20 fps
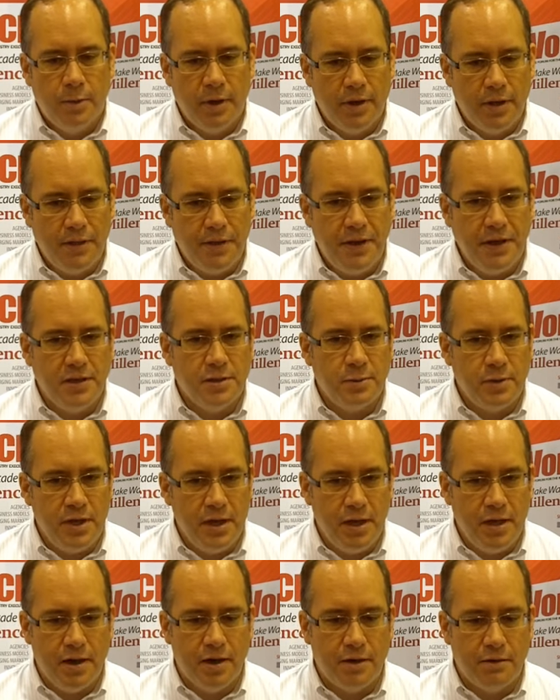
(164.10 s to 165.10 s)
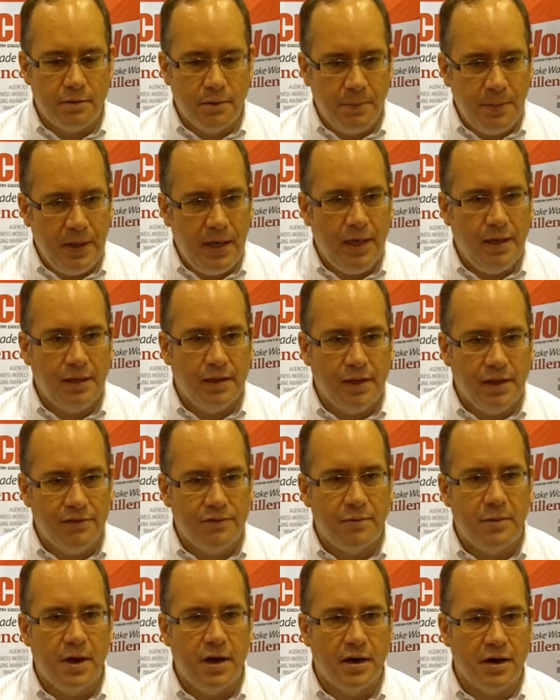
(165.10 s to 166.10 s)
one of the things we hear repeatedly
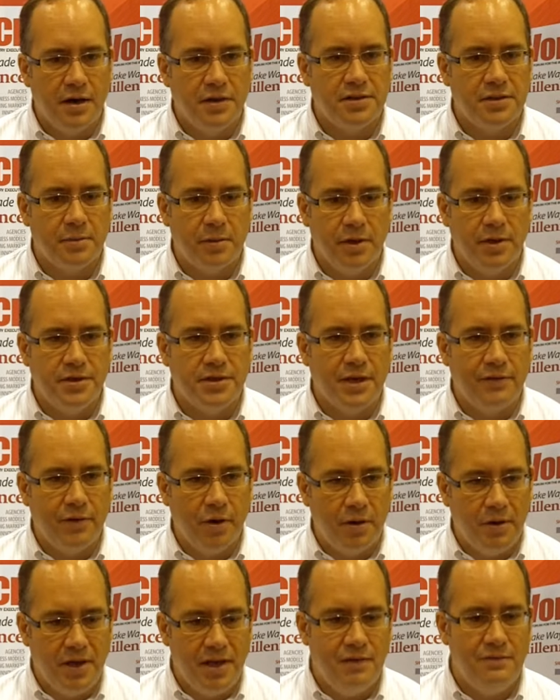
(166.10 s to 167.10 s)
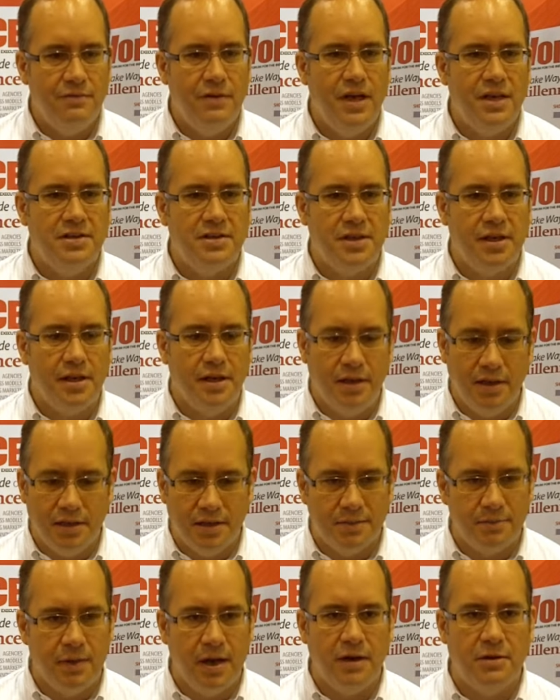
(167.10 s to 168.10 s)
from our customers is, I've already invested in
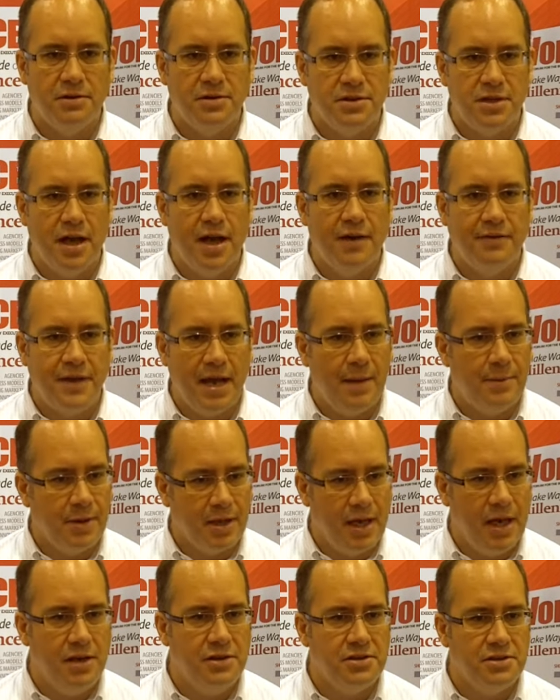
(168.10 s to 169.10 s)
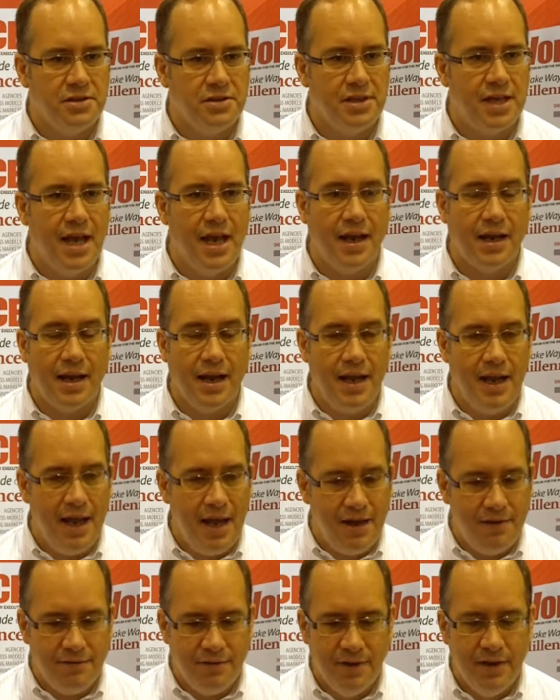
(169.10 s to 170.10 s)
this Microsoft application stack. I
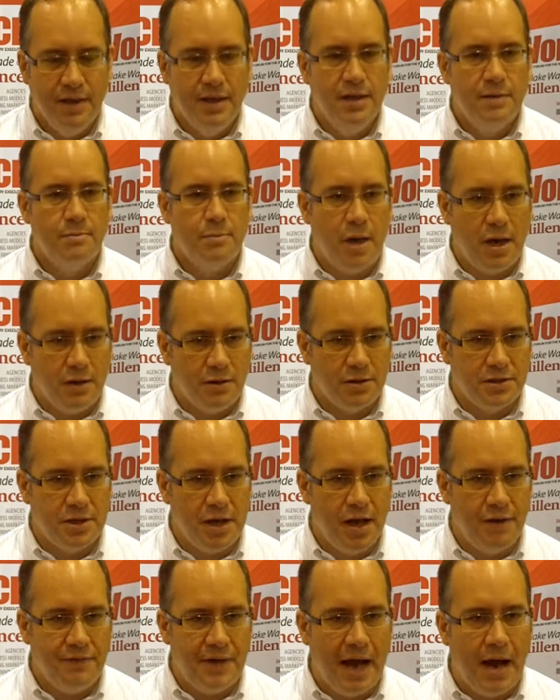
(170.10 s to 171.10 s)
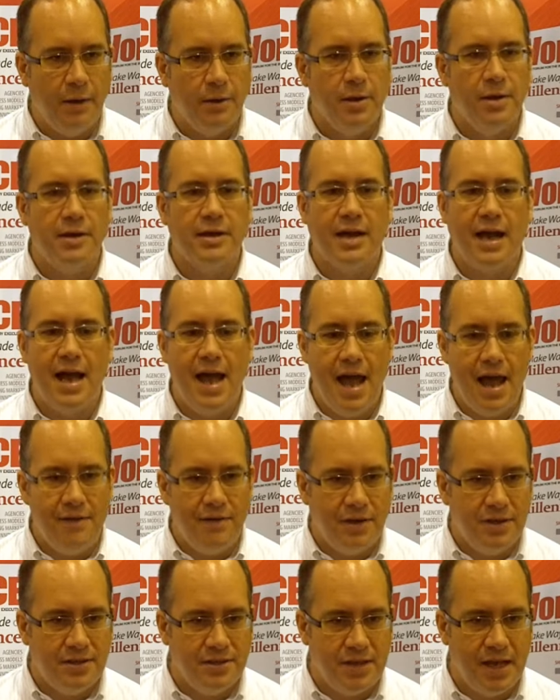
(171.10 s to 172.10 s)
have Microsoft Outlook, I
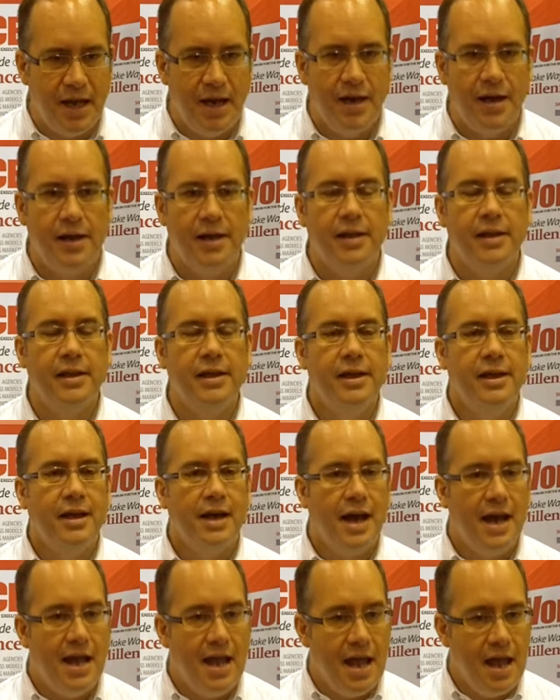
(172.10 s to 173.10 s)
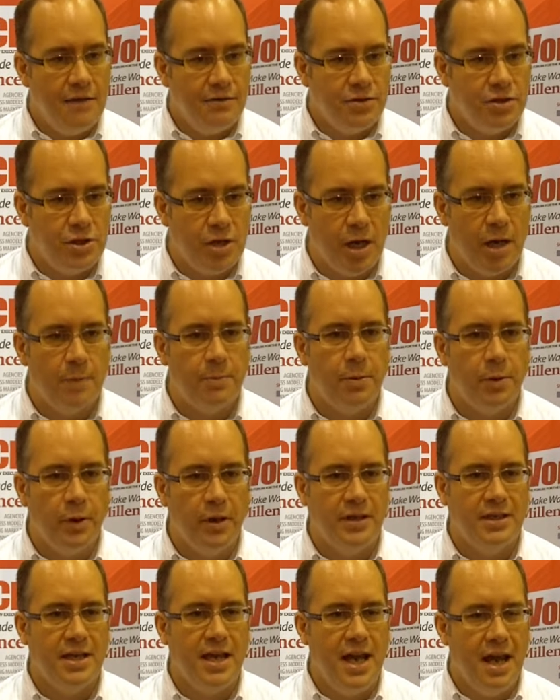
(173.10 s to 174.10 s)
have Excel, I have
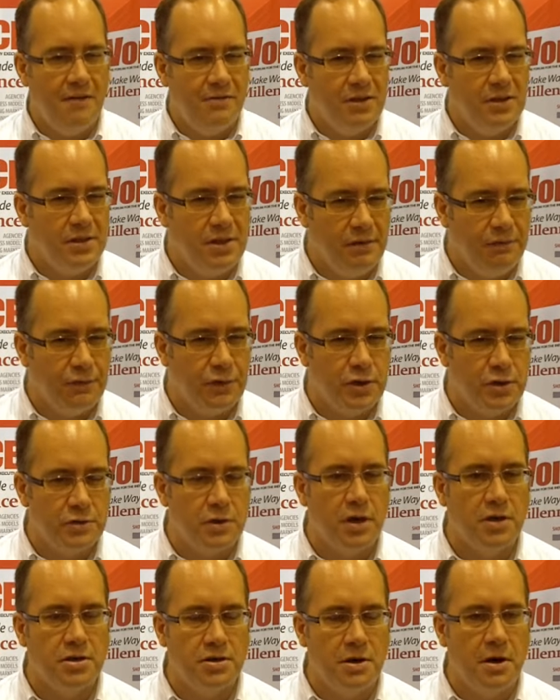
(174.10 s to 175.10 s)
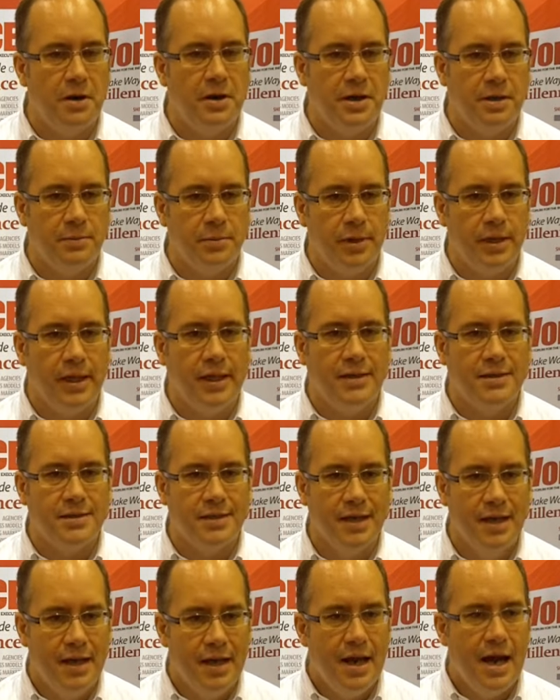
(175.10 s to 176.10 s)
SharePoint, I have this infrastructure already in
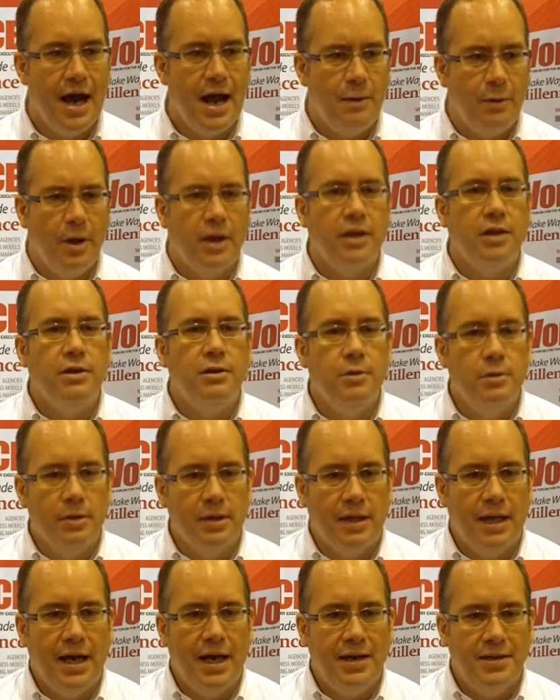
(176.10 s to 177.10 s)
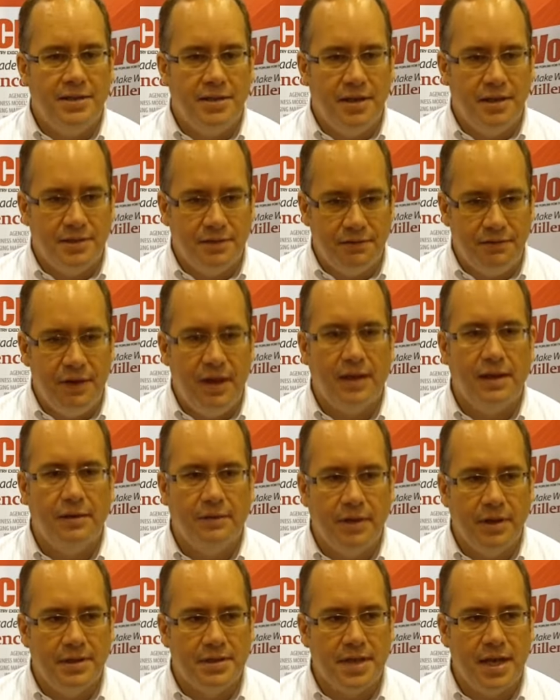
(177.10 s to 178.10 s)
place. I want to utilize it as
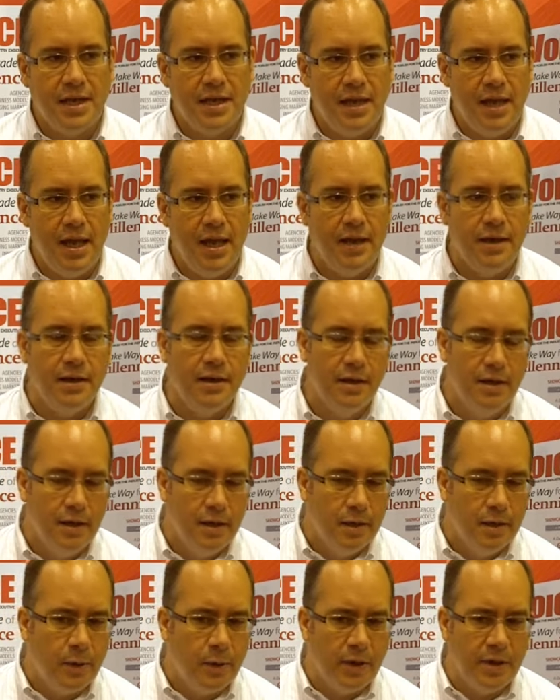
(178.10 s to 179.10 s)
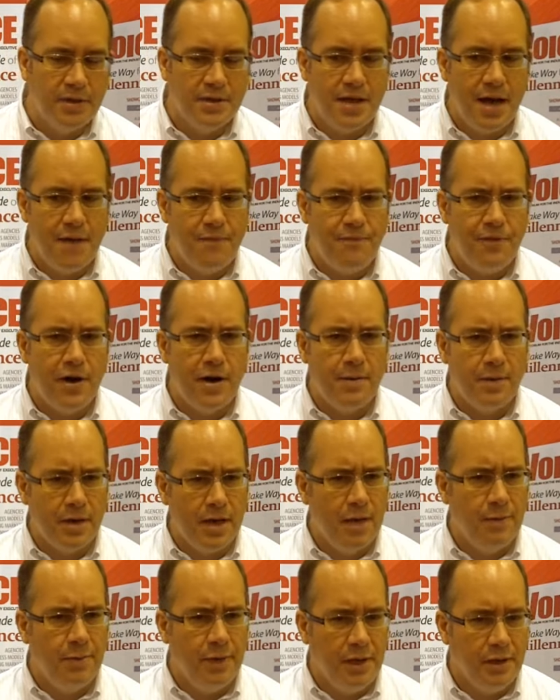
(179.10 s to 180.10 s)
effectively as I can. One of the top pharma
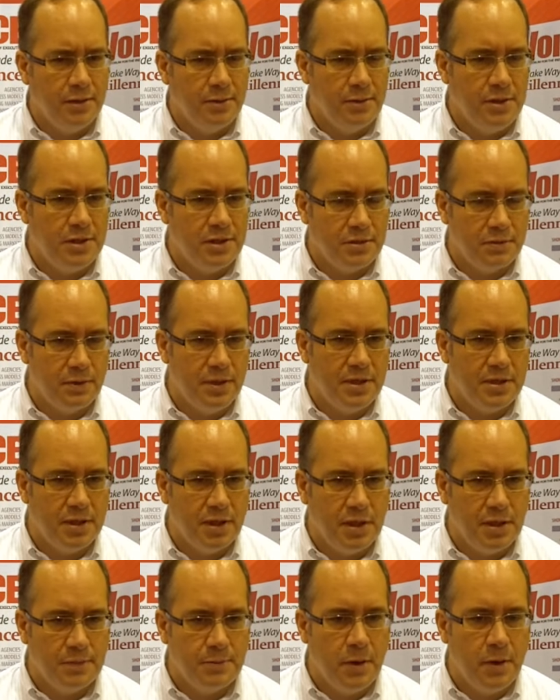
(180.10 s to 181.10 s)
companies we just recently